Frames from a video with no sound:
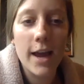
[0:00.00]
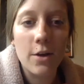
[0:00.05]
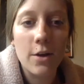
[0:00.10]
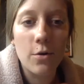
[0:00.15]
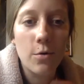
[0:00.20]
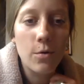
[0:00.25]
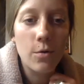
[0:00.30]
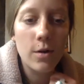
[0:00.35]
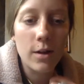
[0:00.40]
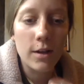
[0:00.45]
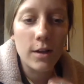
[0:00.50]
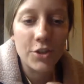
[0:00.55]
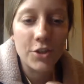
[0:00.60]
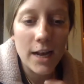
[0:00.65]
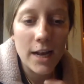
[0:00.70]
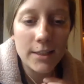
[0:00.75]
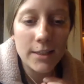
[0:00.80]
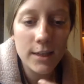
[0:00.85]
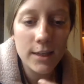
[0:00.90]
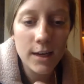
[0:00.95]
cool.
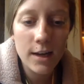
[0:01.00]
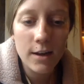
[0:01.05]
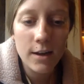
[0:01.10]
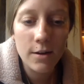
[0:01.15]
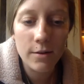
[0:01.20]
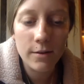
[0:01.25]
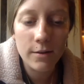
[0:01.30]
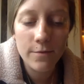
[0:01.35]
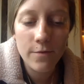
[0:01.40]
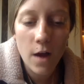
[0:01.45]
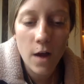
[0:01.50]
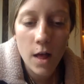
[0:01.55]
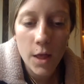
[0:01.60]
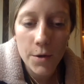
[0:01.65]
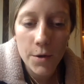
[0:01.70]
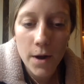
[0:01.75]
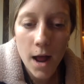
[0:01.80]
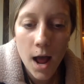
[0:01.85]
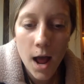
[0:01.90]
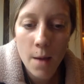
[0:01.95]
Jessica followed
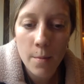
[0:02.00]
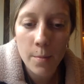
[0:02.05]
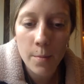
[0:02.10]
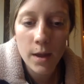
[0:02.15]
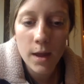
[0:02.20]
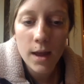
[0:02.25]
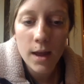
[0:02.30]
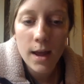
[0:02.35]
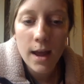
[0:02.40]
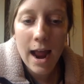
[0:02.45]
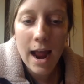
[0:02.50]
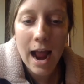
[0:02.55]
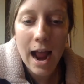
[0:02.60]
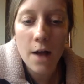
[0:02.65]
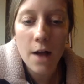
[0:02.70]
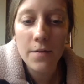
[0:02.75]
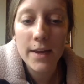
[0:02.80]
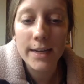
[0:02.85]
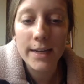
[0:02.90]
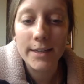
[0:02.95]
up how
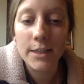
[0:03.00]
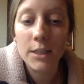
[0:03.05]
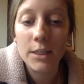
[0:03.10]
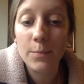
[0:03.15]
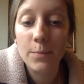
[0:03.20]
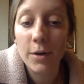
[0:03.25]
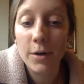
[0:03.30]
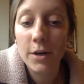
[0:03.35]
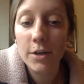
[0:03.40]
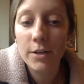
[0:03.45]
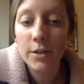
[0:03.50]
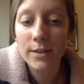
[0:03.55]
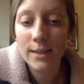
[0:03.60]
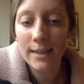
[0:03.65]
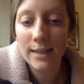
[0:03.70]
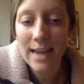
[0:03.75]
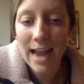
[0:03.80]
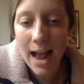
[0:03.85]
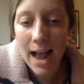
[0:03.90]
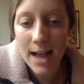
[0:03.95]
they disperse
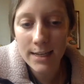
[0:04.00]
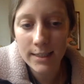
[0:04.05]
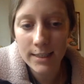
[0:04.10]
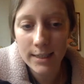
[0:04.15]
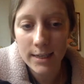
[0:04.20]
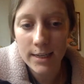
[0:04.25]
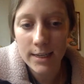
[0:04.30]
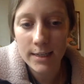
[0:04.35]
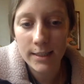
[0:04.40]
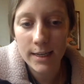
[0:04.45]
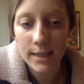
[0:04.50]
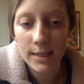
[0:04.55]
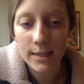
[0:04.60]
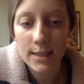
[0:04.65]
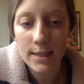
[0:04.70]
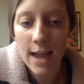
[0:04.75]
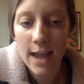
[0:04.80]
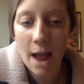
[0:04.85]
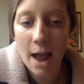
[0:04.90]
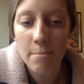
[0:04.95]
gases into
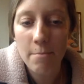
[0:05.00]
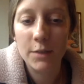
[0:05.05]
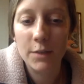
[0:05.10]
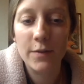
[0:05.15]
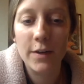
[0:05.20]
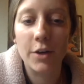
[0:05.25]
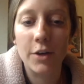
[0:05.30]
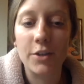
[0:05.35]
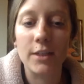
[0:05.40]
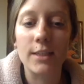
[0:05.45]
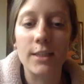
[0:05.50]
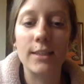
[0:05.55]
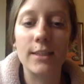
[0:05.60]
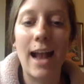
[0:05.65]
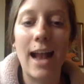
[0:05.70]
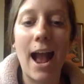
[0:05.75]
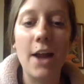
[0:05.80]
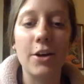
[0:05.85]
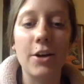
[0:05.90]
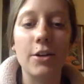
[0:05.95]
the atmosphere to
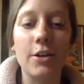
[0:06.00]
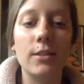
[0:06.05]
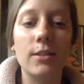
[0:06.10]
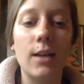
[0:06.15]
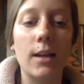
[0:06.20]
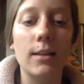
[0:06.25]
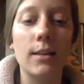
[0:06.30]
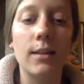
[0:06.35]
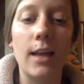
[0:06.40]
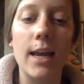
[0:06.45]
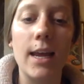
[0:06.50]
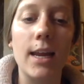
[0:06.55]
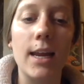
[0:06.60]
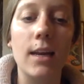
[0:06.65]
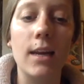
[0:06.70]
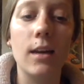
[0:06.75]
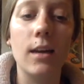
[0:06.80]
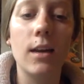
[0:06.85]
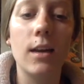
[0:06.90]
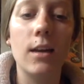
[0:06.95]
scatter sunlight
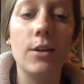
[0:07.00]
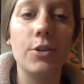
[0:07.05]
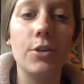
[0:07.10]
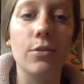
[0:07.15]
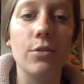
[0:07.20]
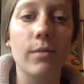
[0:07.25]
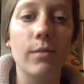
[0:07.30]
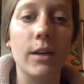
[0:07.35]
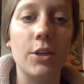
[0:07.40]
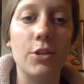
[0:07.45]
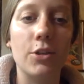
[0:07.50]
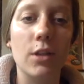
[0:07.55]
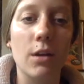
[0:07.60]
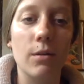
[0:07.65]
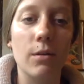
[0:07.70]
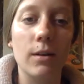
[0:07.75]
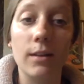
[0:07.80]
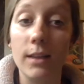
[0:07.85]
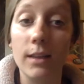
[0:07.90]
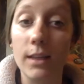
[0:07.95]
to reach
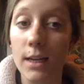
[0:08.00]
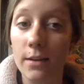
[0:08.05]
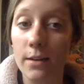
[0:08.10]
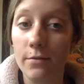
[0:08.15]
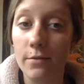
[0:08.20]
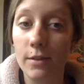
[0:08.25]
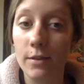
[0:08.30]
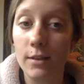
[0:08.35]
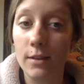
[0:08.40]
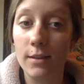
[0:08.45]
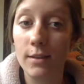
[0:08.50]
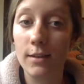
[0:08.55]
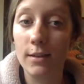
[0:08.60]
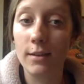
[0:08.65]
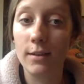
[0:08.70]
lower leaves.